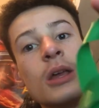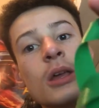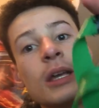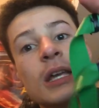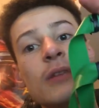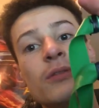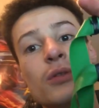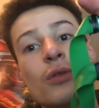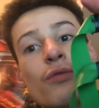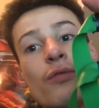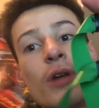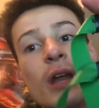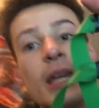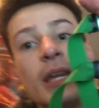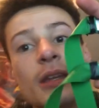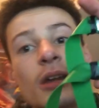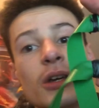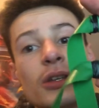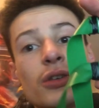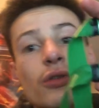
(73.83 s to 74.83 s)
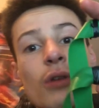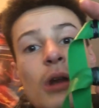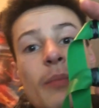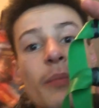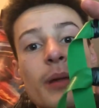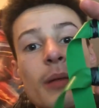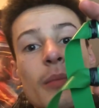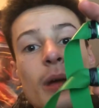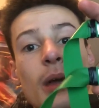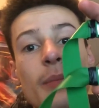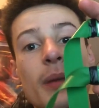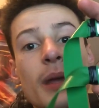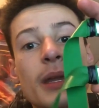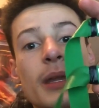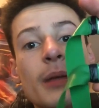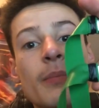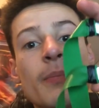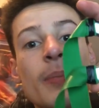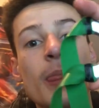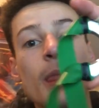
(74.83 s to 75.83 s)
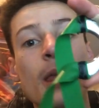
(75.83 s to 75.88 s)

Gives you a really nice grip in my opinion.